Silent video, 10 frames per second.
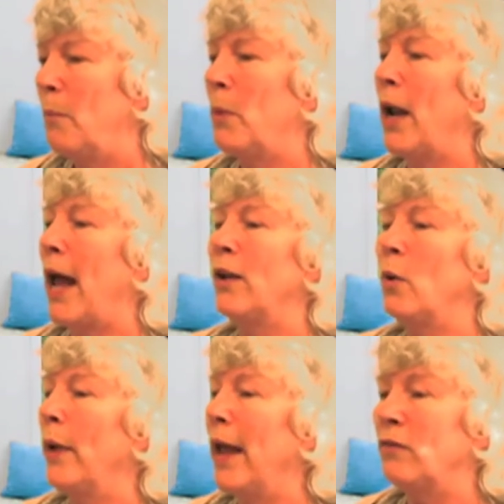But I
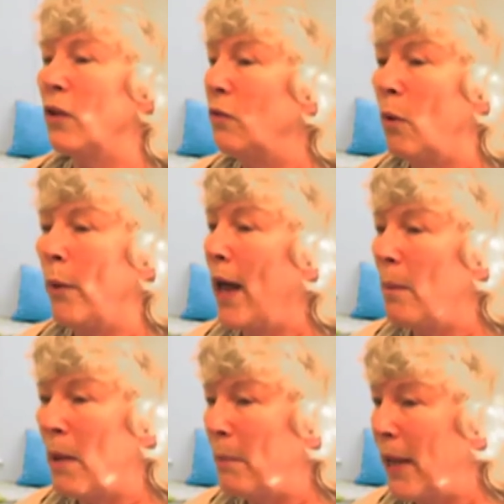don't have to throw
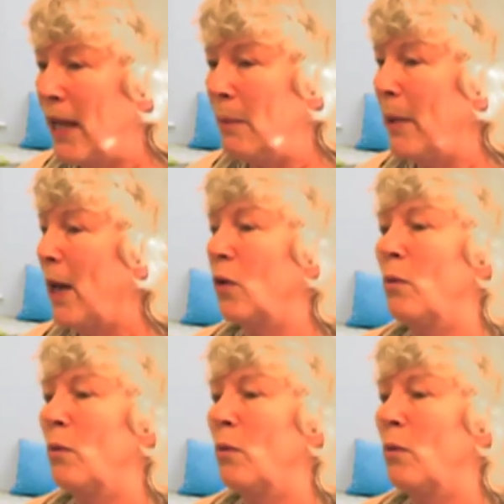out my baking powder